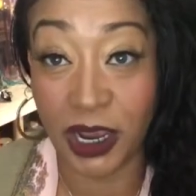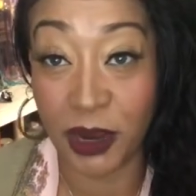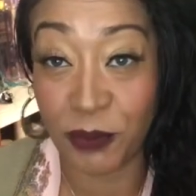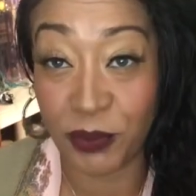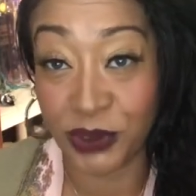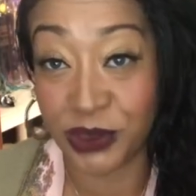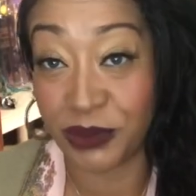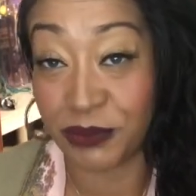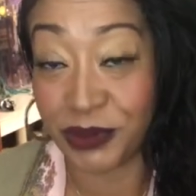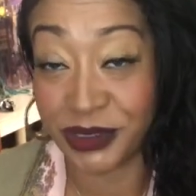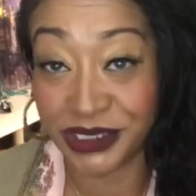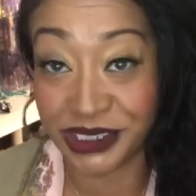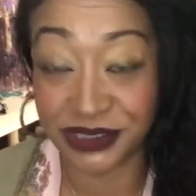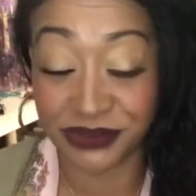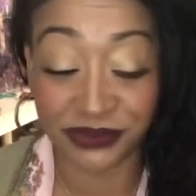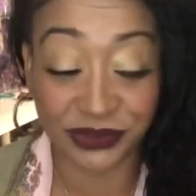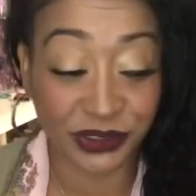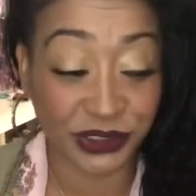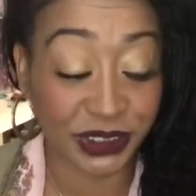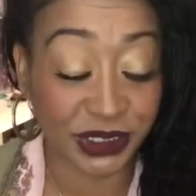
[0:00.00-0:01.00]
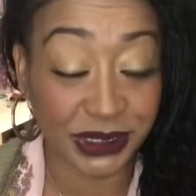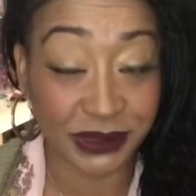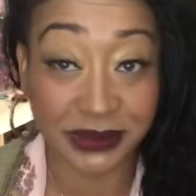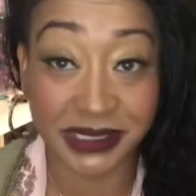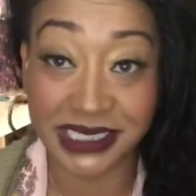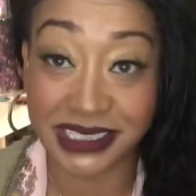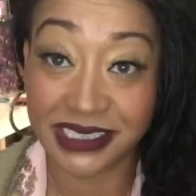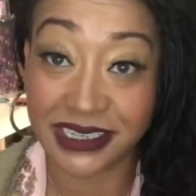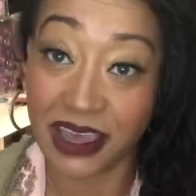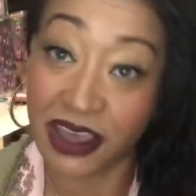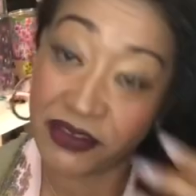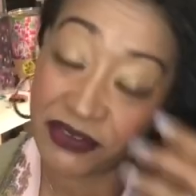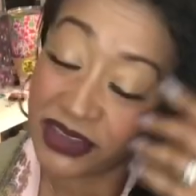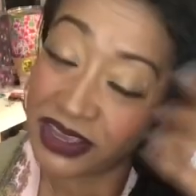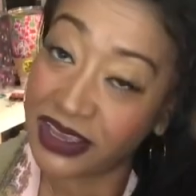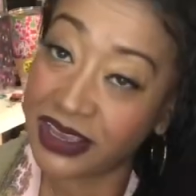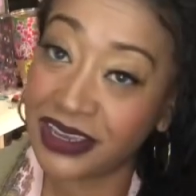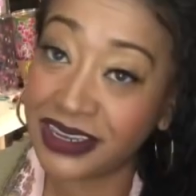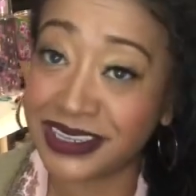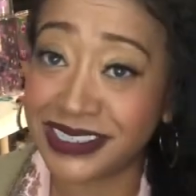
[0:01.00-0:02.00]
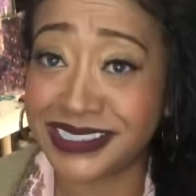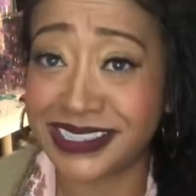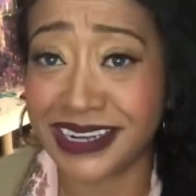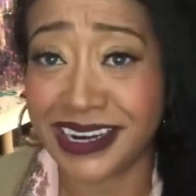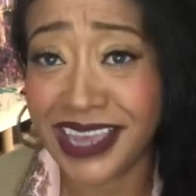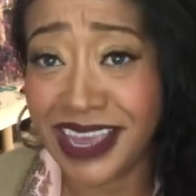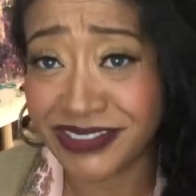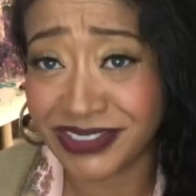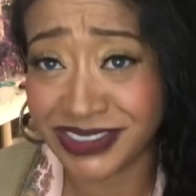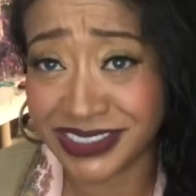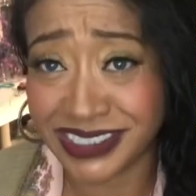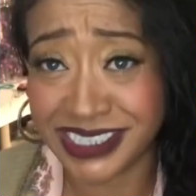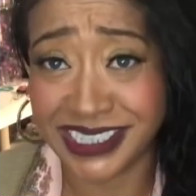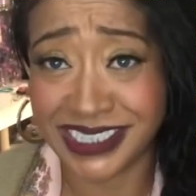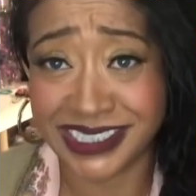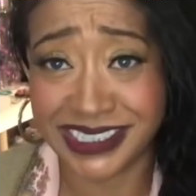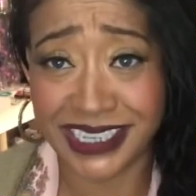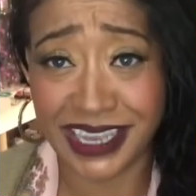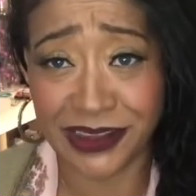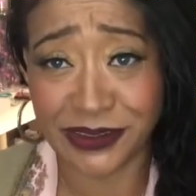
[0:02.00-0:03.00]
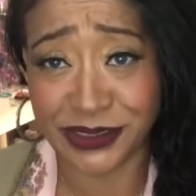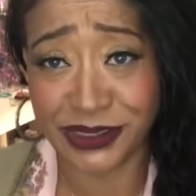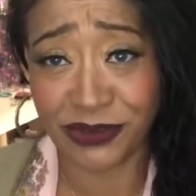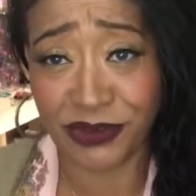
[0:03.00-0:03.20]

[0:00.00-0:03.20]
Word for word: up with a bunch of Christmas stuff because then I have to take it down.